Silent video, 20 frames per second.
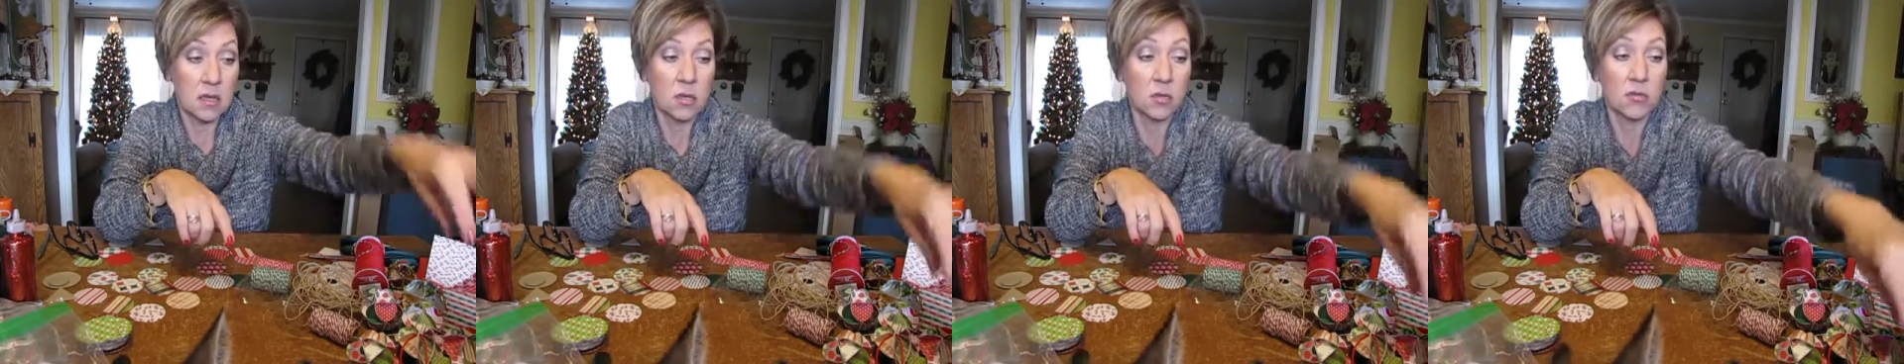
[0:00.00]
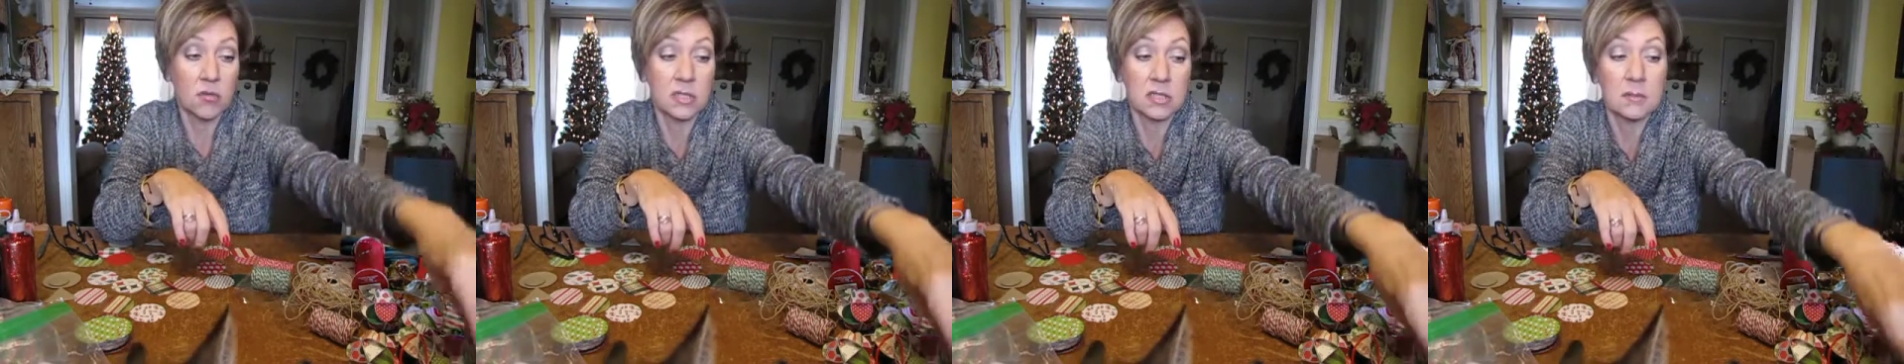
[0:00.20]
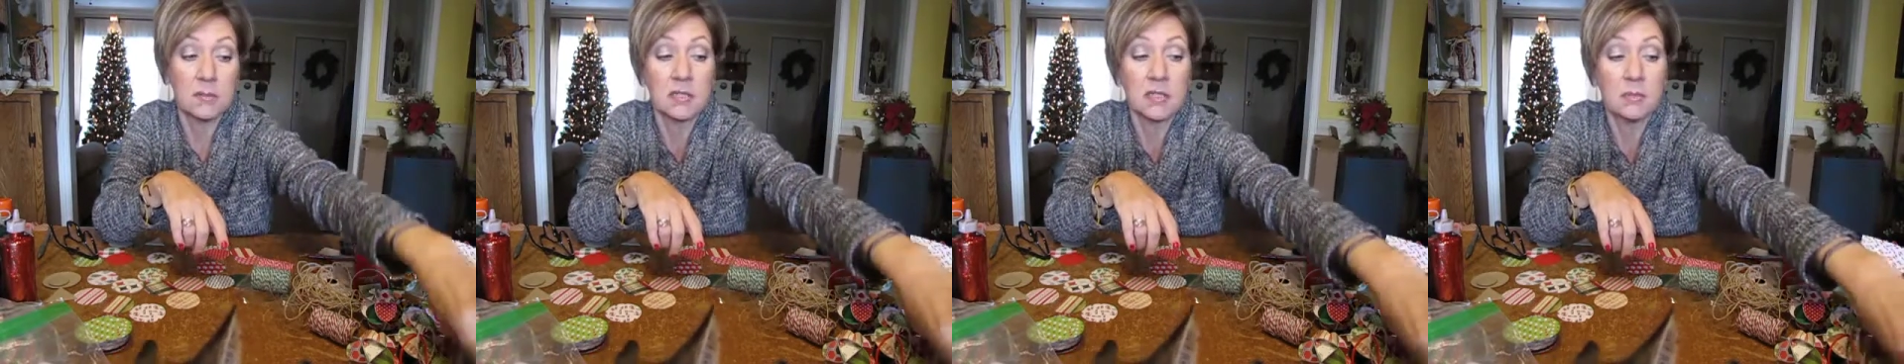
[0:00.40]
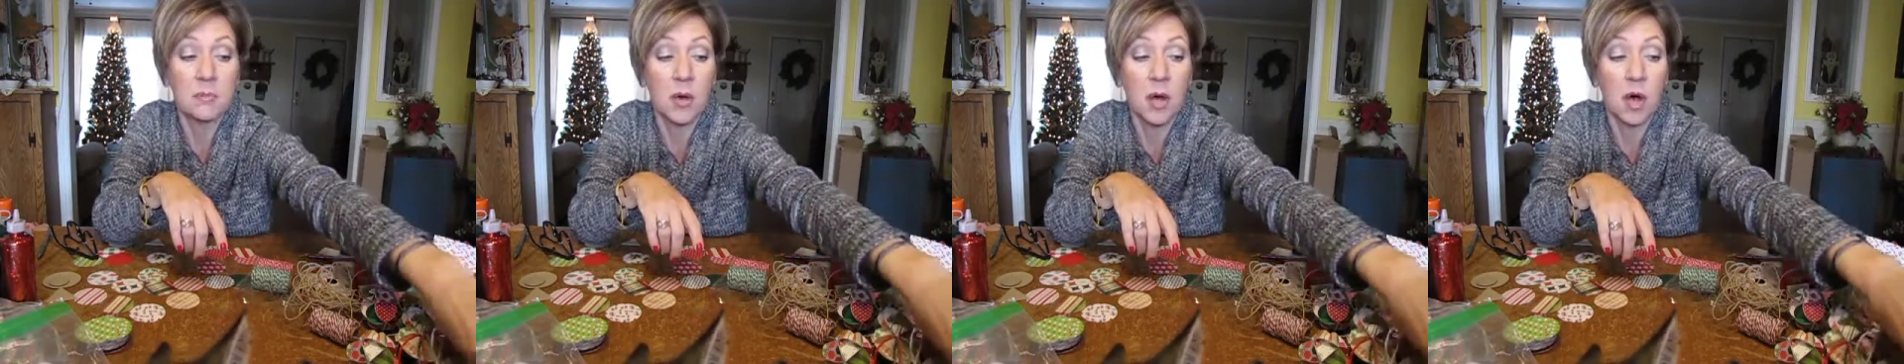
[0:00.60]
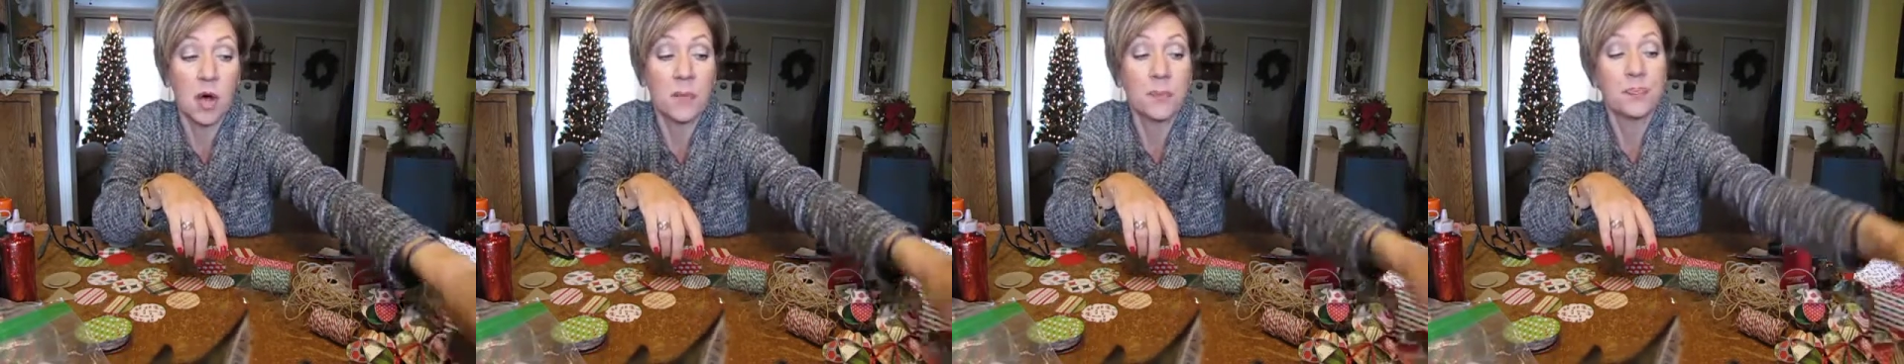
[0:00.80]
Christmas
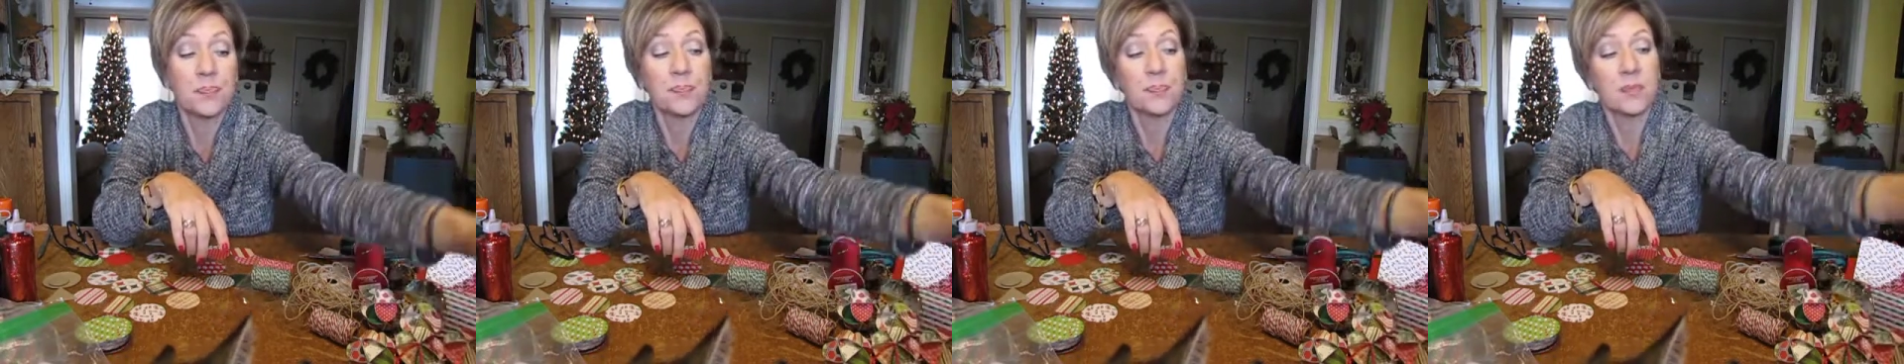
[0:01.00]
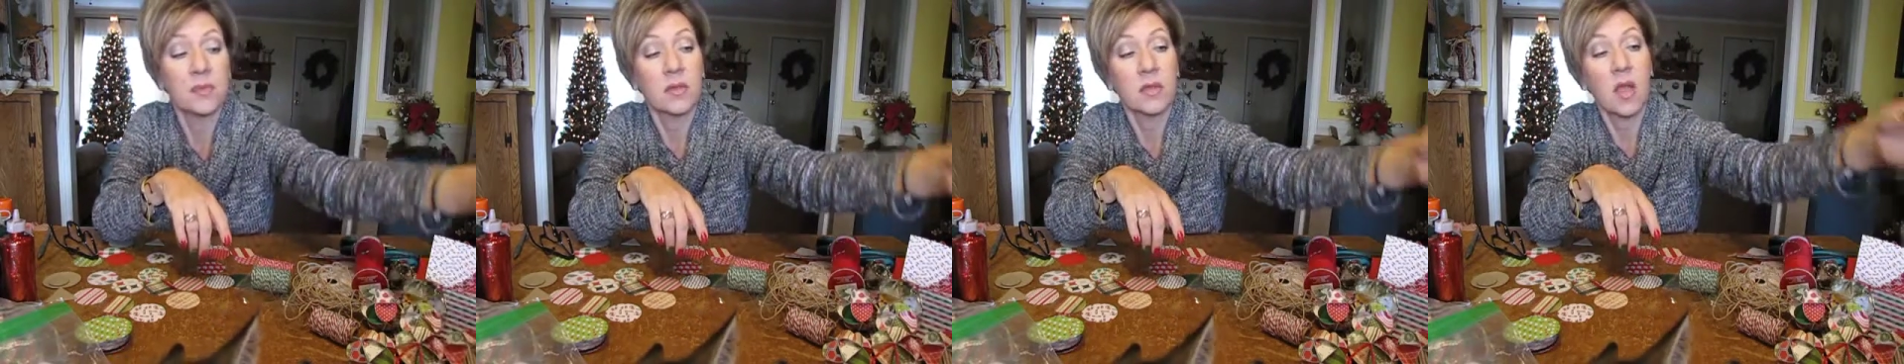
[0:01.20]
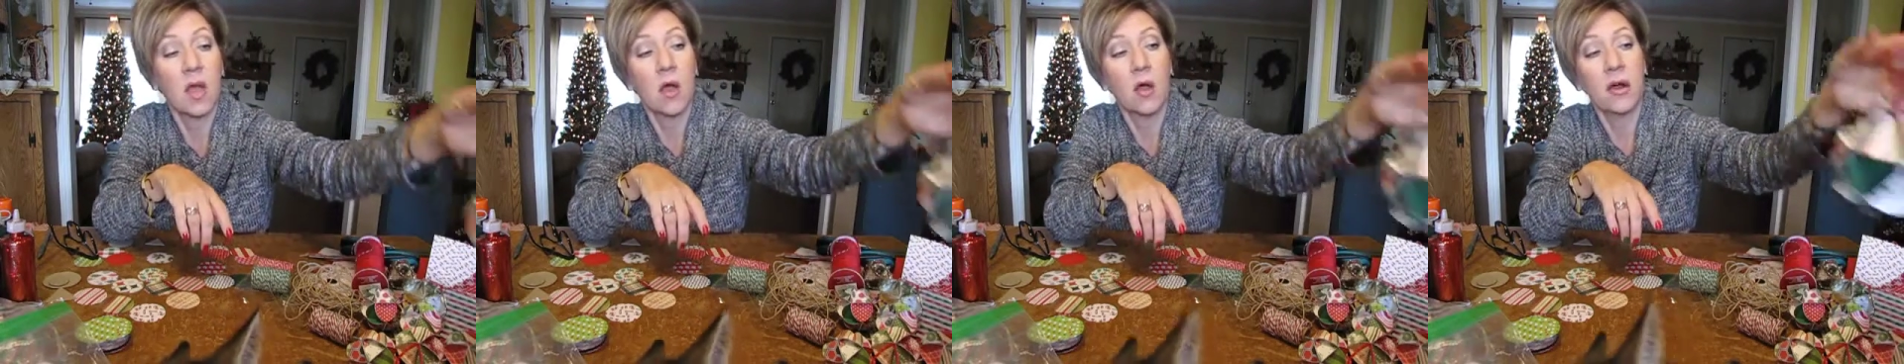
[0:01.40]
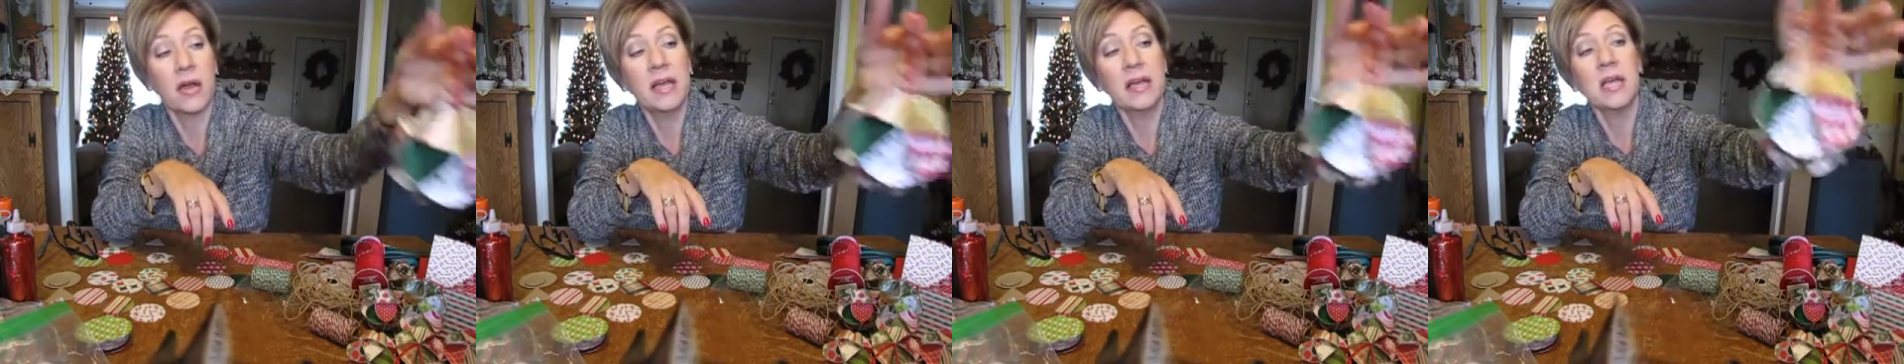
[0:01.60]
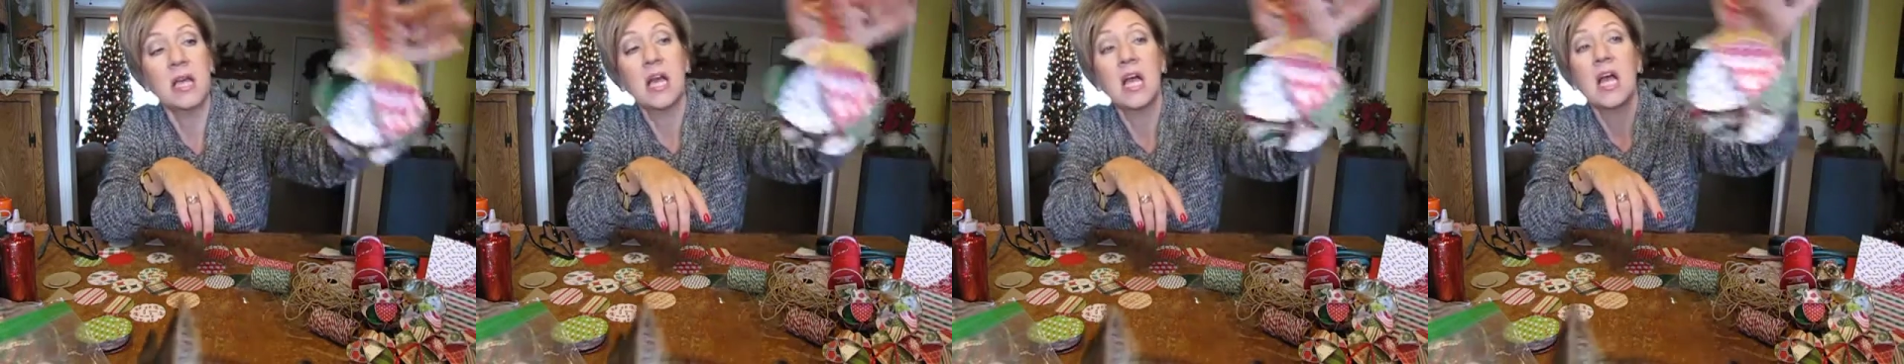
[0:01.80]
ball. All
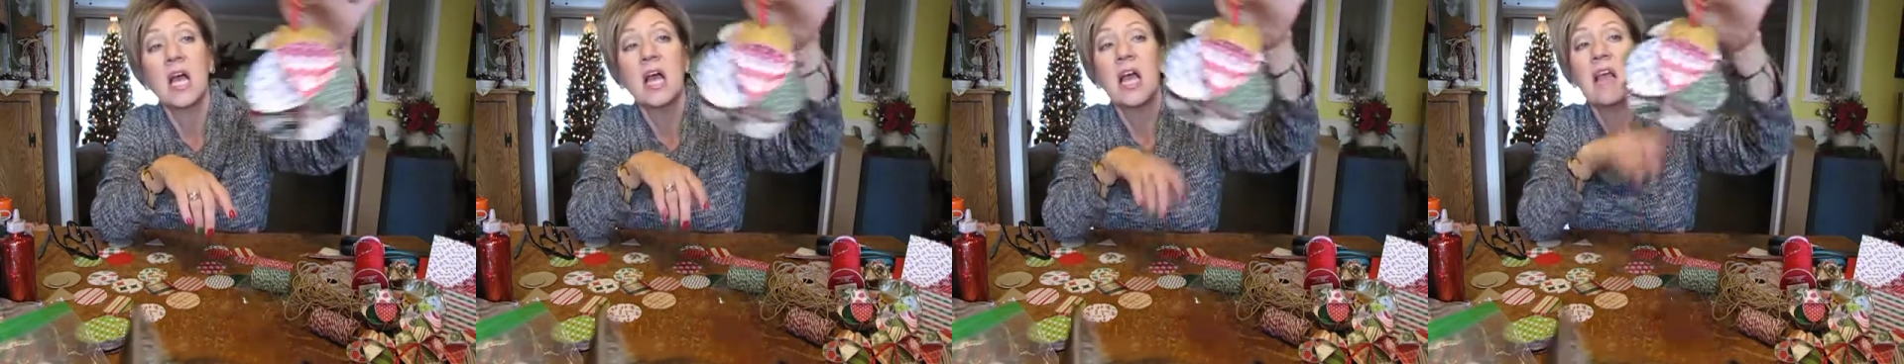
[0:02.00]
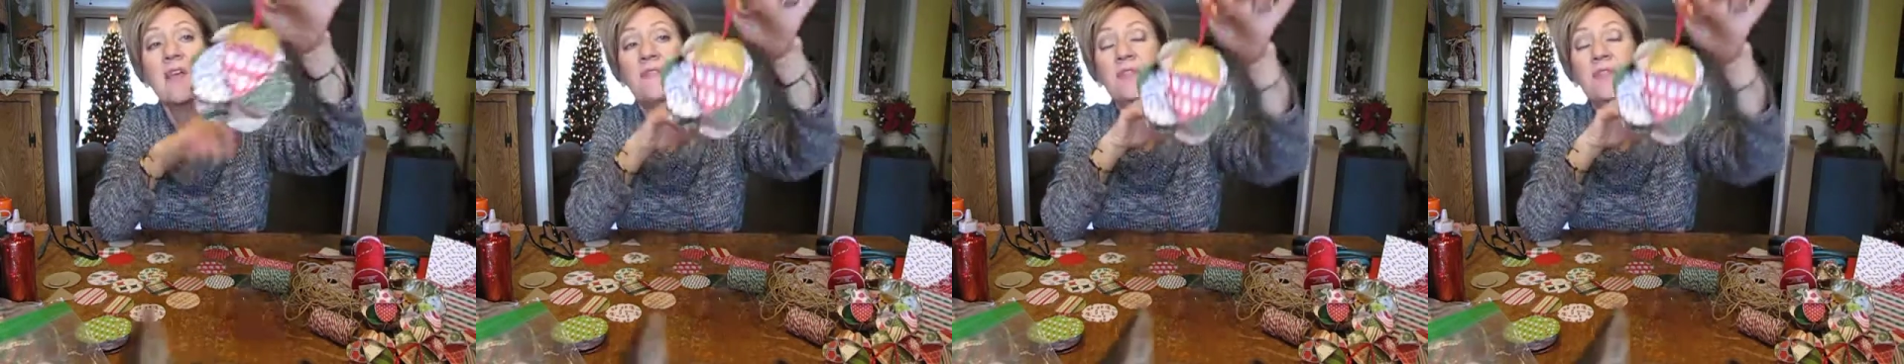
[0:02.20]
right. If